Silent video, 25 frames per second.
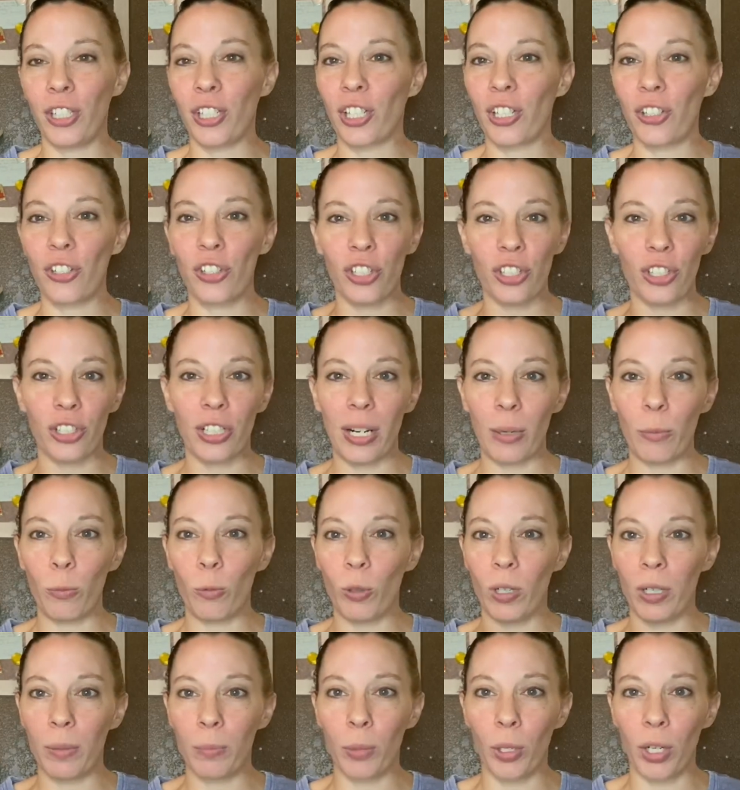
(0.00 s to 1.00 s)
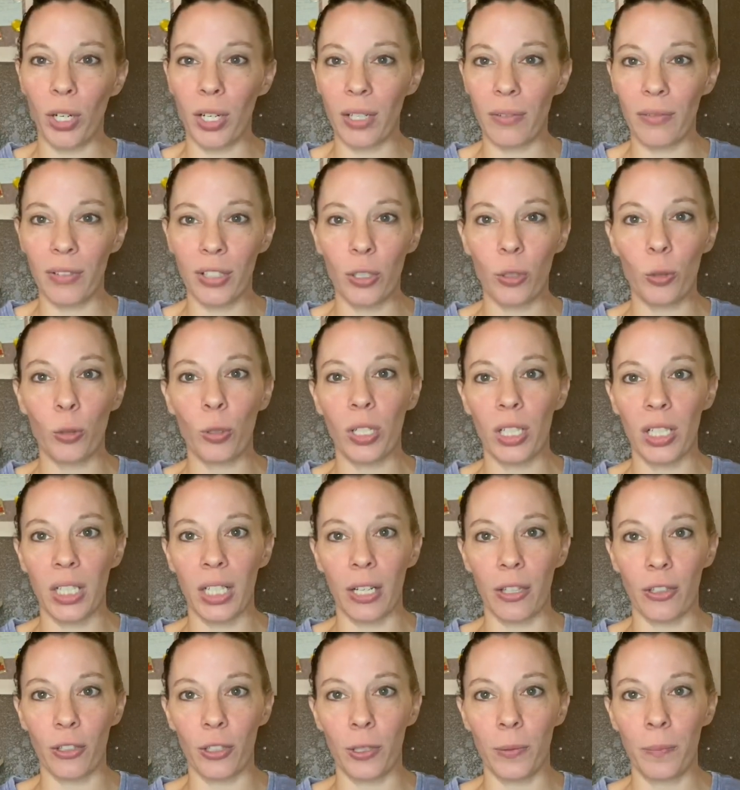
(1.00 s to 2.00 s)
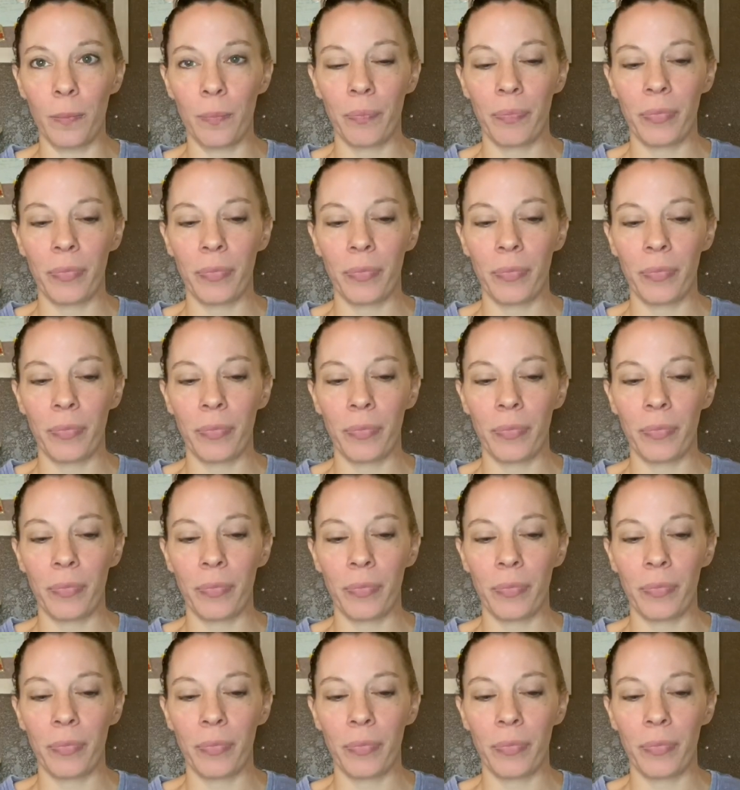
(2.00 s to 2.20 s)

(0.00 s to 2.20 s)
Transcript: can just grab one part of it or another.